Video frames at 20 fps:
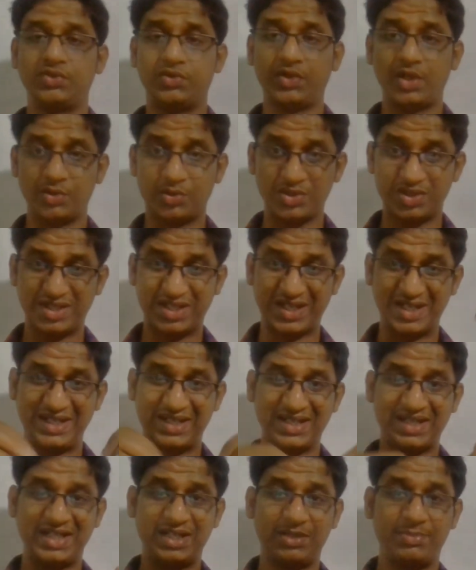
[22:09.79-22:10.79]
We have to
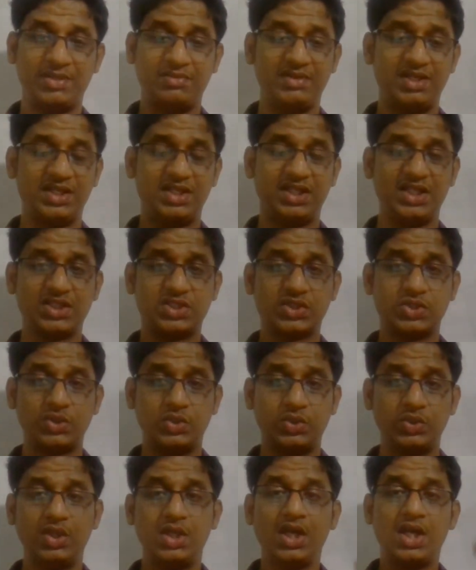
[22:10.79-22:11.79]
titrate between these
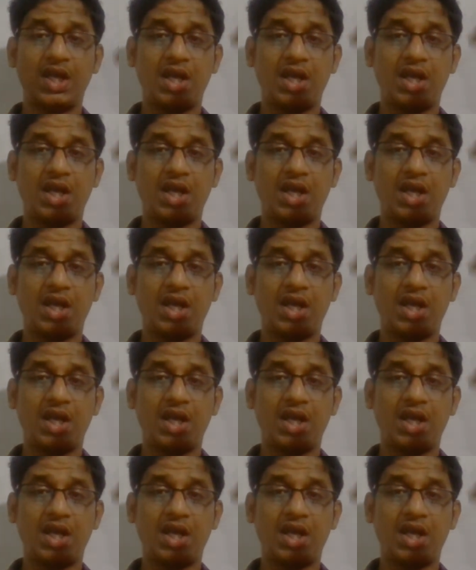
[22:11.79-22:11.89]
two,